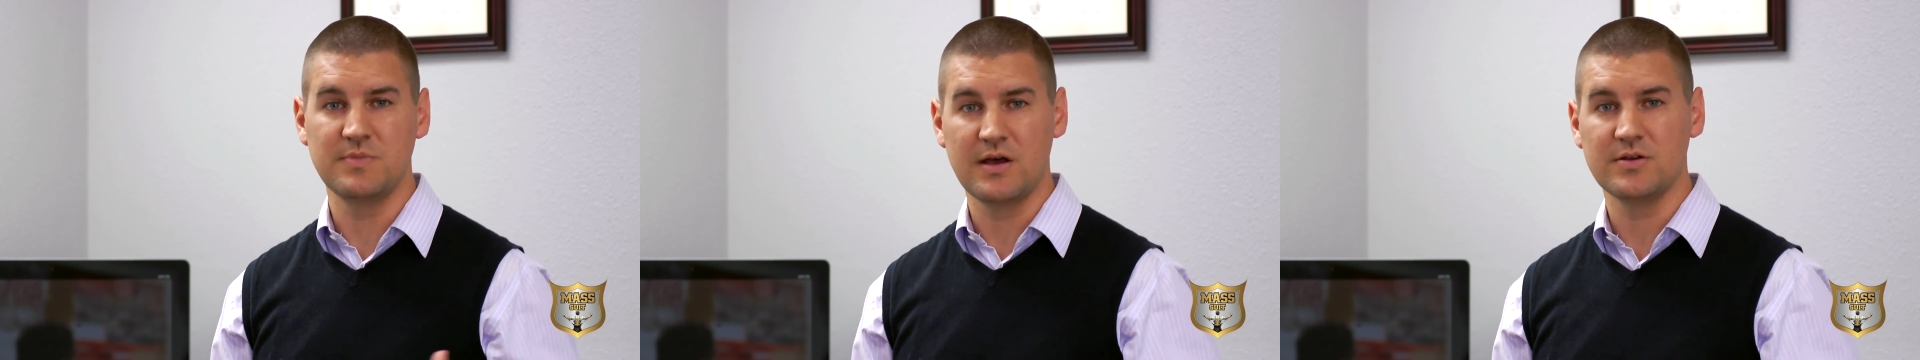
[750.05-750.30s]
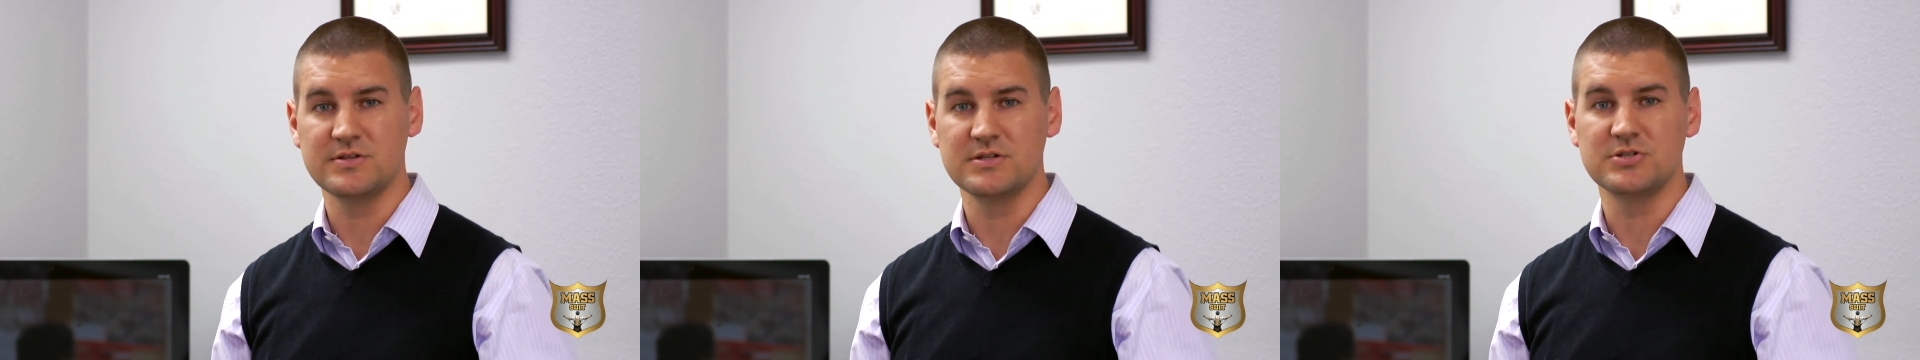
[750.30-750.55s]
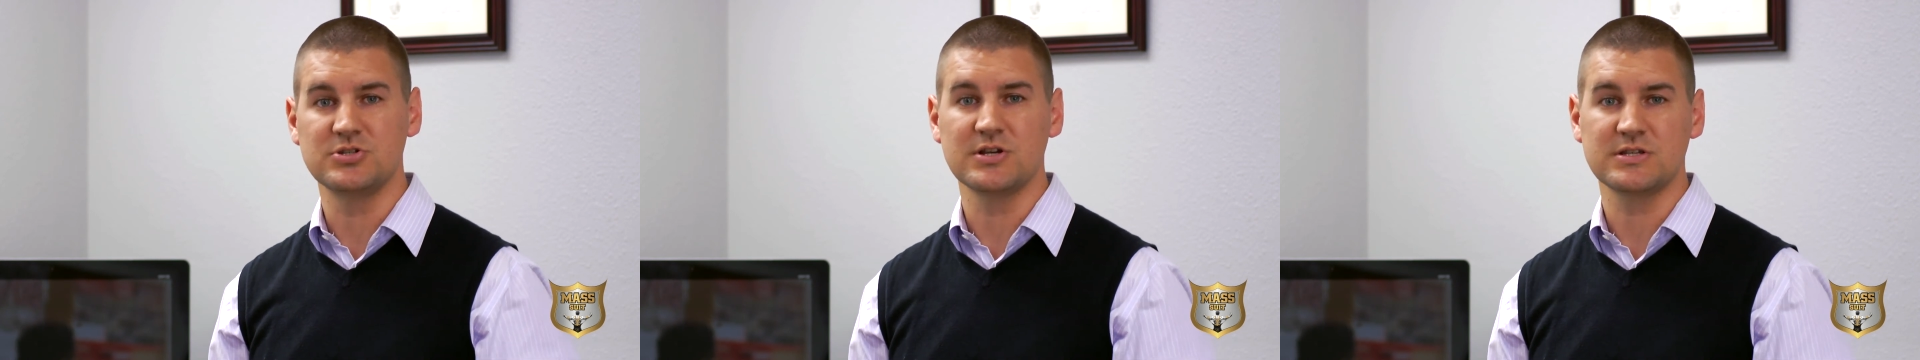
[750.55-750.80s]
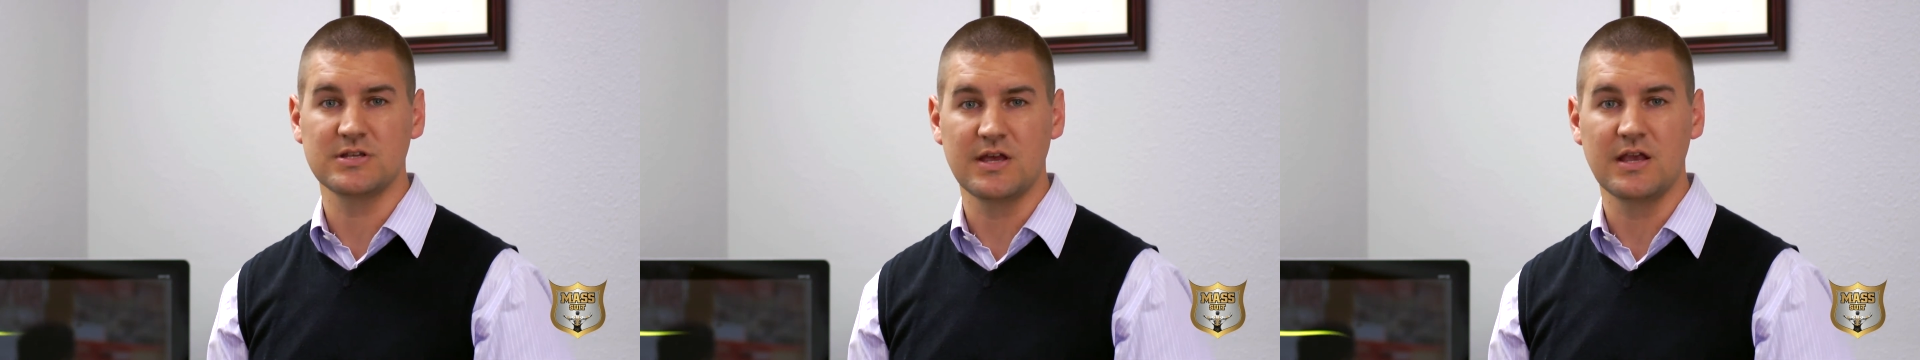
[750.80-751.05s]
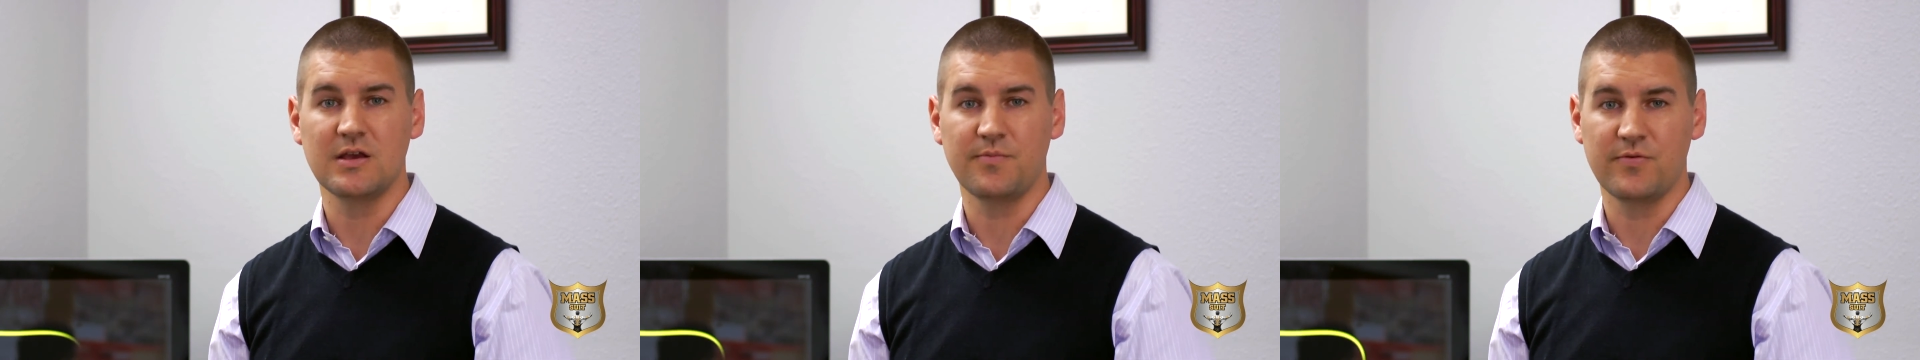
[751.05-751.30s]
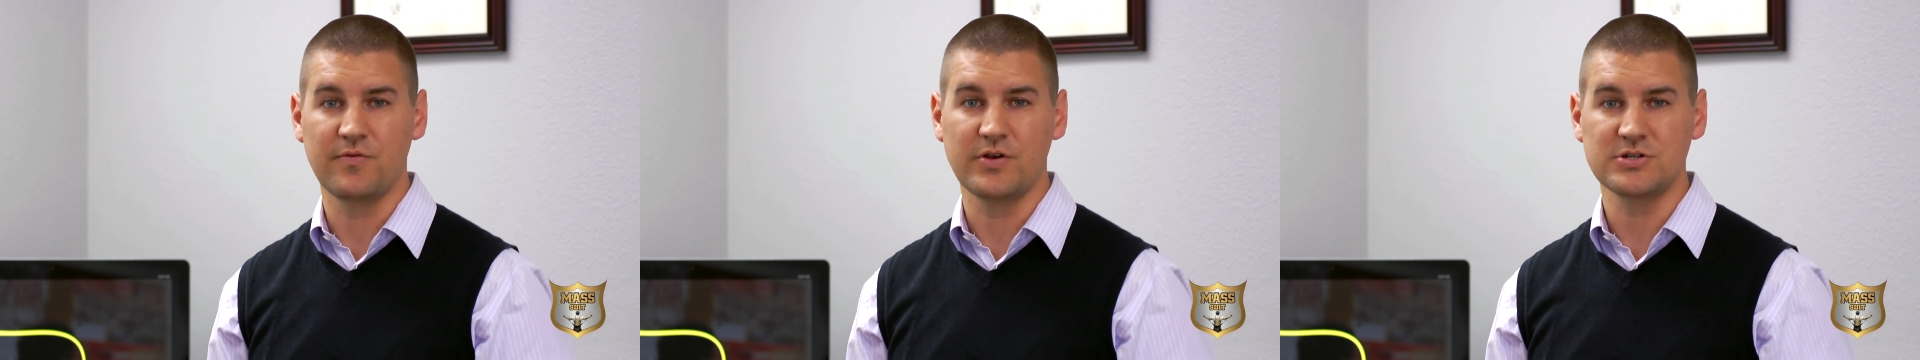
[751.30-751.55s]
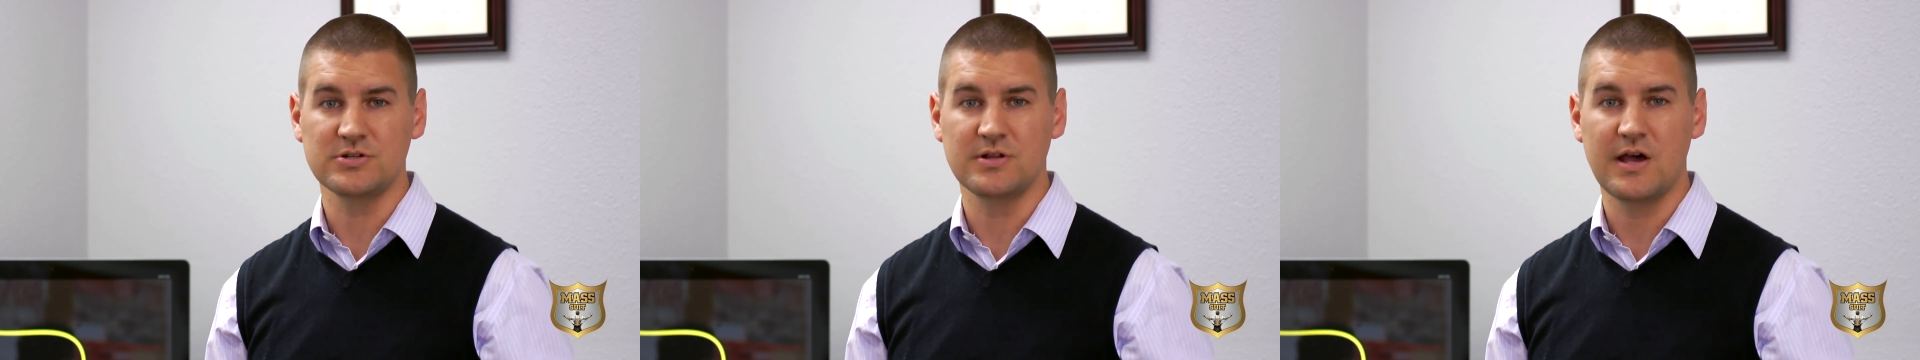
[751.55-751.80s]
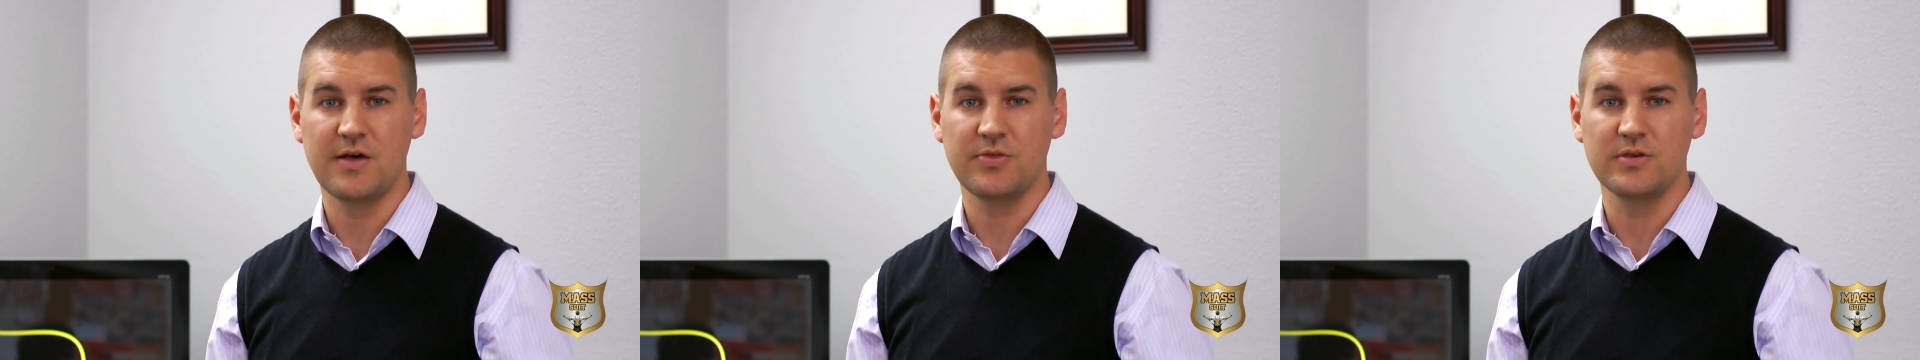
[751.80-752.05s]
balances just like a professional
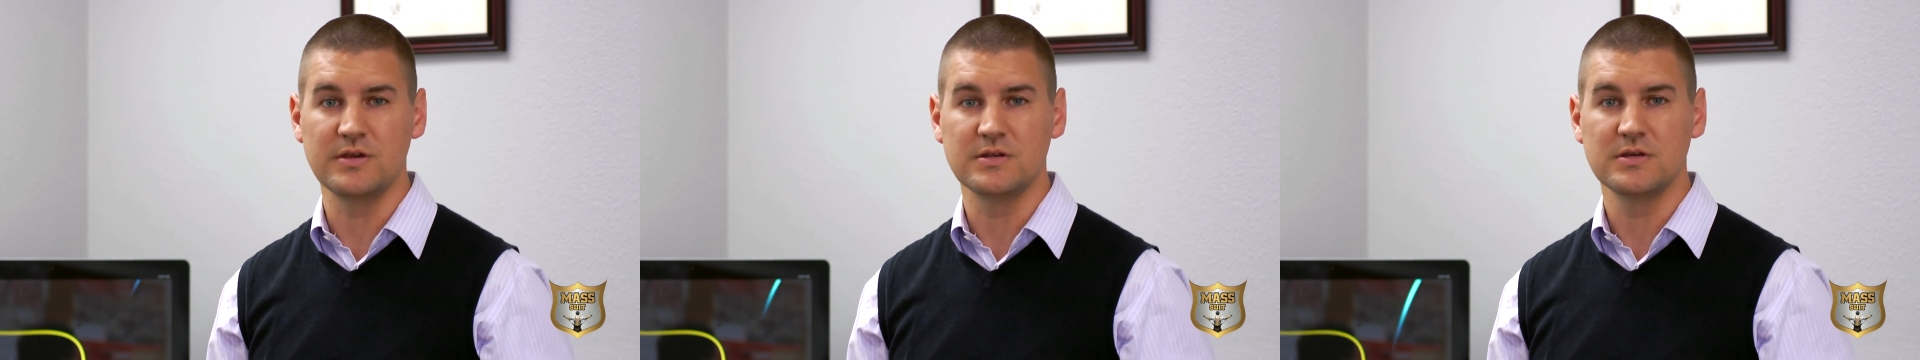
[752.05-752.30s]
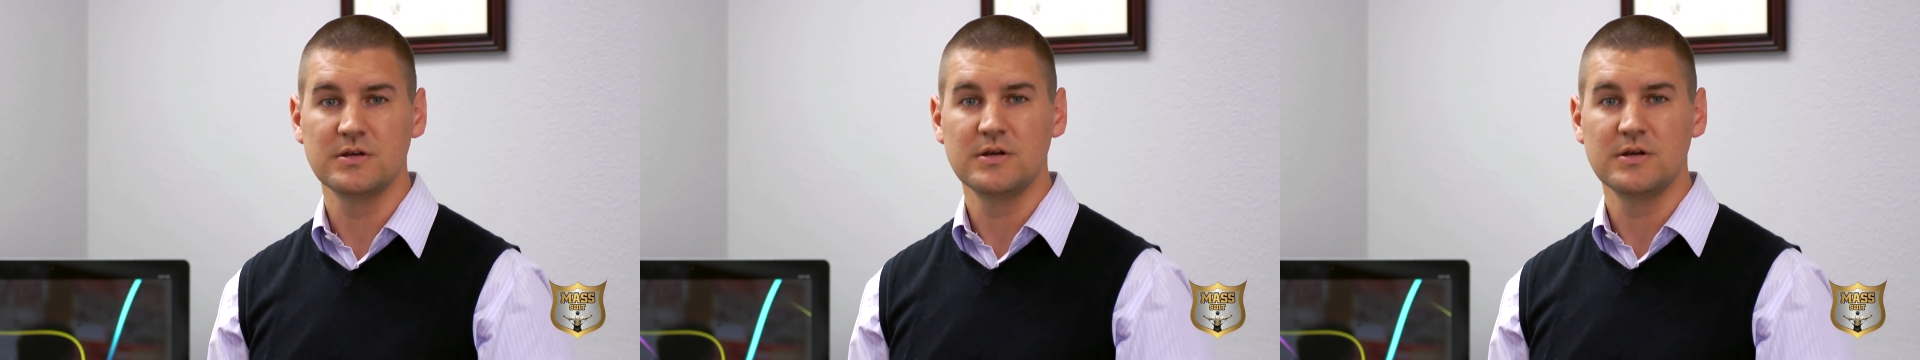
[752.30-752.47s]
athlete.